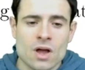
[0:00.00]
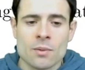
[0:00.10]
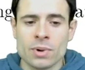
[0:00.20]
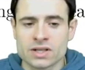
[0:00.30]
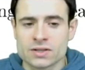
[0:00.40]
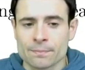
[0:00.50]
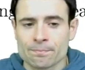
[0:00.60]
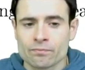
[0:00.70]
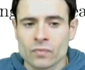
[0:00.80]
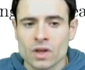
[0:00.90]
But
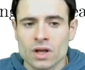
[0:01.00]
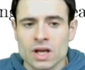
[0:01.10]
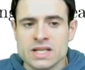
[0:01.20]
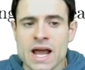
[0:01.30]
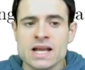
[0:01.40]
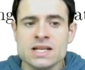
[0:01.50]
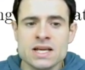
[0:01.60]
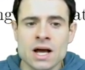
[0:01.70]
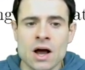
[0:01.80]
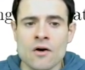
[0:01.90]
the
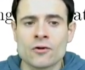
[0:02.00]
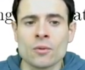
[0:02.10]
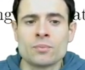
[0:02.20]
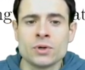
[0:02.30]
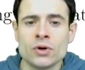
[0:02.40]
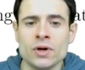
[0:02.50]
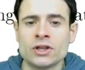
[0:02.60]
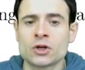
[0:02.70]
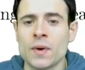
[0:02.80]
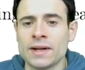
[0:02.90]
idea of computer
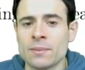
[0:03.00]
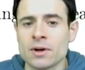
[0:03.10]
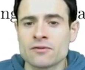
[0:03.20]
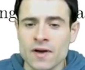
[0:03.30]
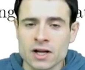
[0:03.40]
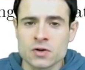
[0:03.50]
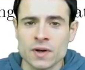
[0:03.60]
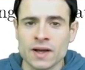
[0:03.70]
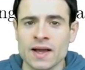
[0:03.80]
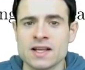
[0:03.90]
integrated
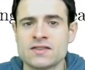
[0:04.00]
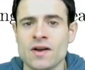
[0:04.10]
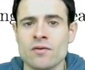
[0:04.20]
manufacturing is very